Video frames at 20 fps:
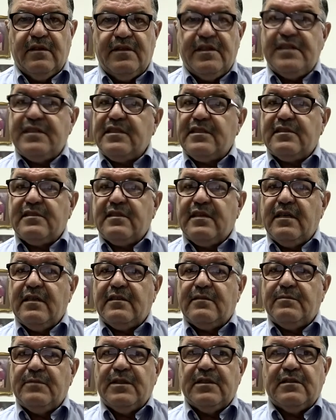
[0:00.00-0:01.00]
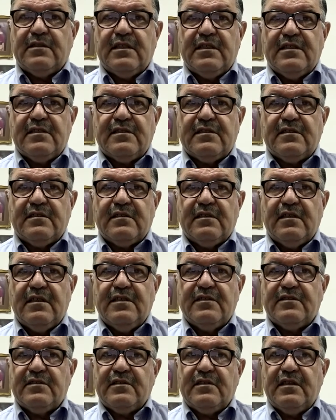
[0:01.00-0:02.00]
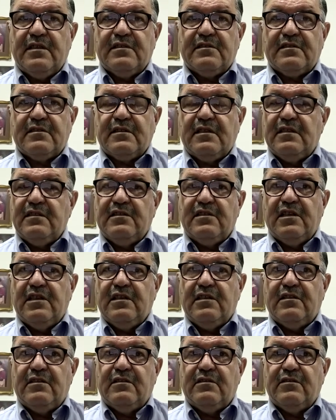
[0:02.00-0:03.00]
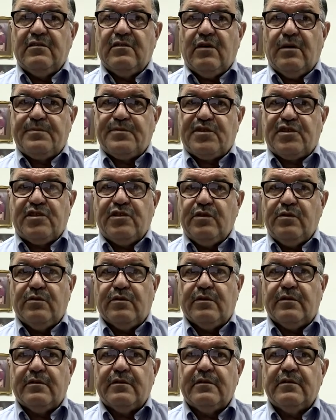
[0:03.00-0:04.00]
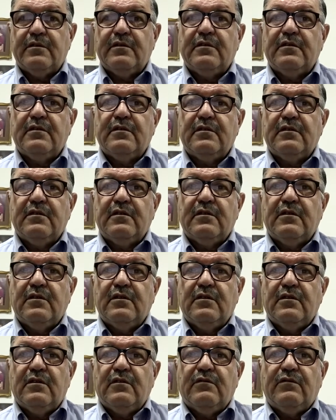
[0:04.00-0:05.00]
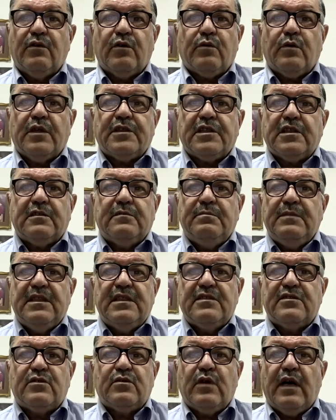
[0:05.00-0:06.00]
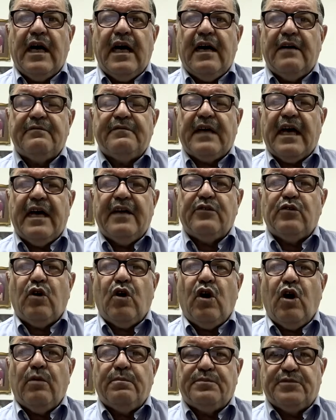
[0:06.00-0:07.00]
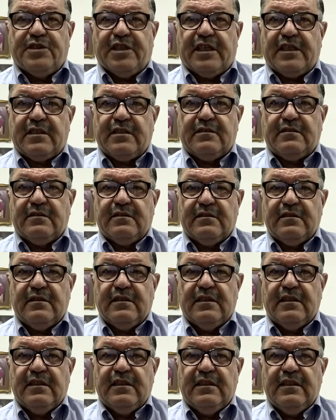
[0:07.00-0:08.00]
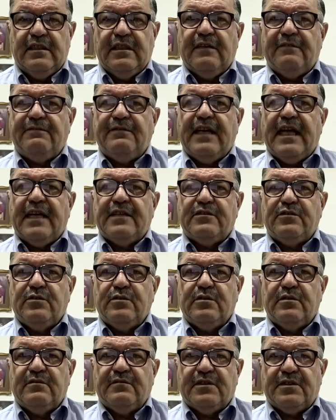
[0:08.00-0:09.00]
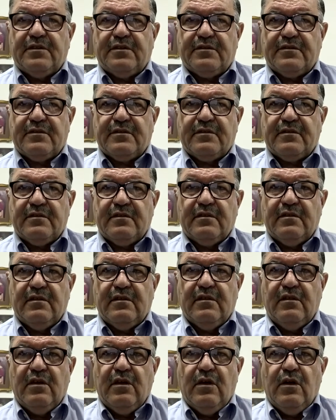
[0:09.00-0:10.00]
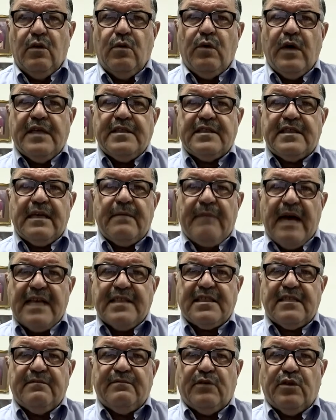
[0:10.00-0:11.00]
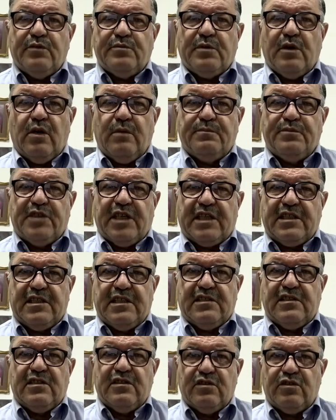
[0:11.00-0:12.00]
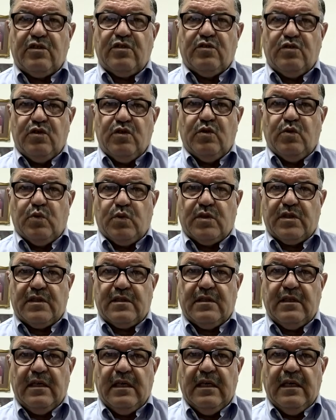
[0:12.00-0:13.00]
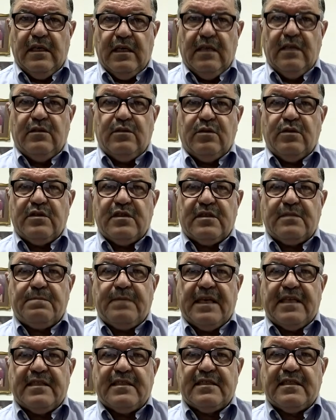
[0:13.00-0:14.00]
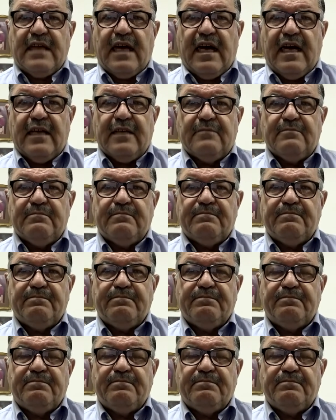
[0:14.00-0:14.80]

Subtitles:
This statement is indeed obscure. For what it means to have an object in a flat universe. Once a massive object is introduced into the space-time,